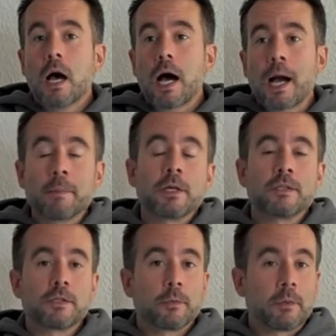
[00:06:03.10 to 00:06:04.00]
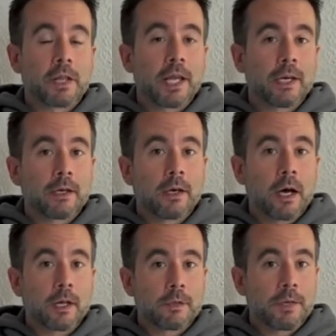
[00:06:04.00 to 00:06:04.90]
I'm going to still be playing
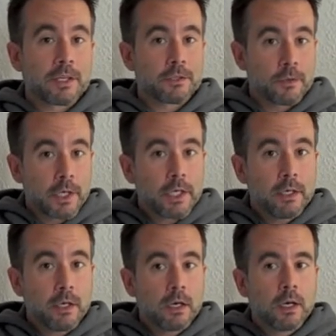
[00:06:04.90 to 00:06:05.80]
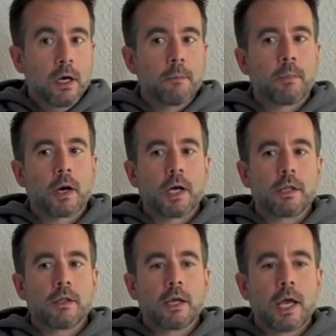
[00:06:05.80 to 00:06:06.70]
on the P S three, but
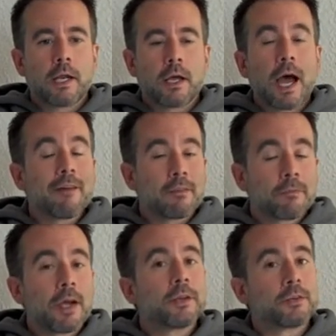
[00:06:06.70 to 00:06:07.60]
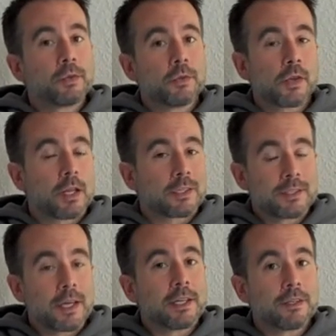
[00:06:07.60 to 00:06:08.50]
and I have a friend who's all
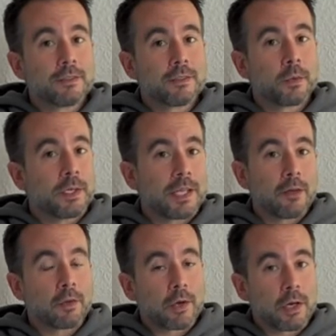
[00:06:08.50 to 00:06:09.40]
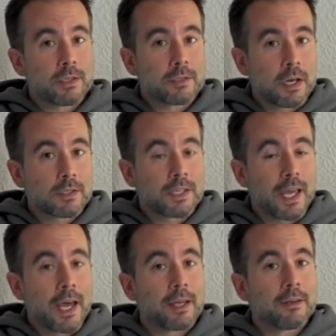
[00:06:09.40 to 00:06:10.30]
excited to re-download all his songs
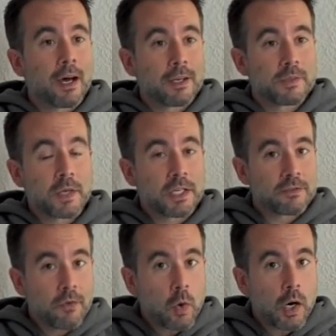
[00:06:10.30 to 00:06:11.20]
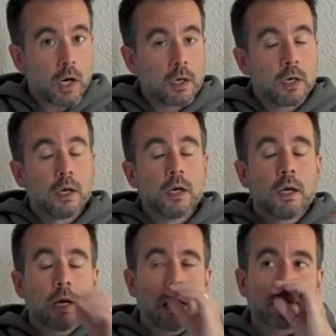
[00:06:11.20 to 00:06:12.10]
again on his P S four,
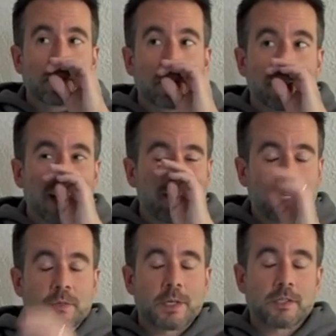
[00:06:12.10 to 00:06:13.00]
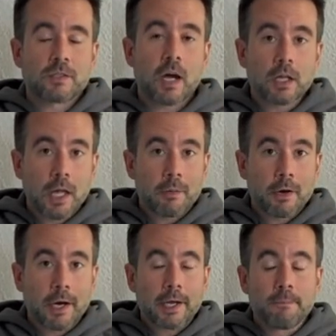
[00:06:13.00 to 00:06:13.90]
so he'll have a nice big song
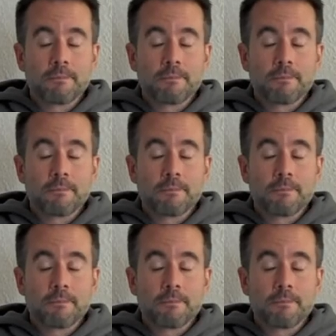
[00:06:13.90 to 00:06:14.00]
library.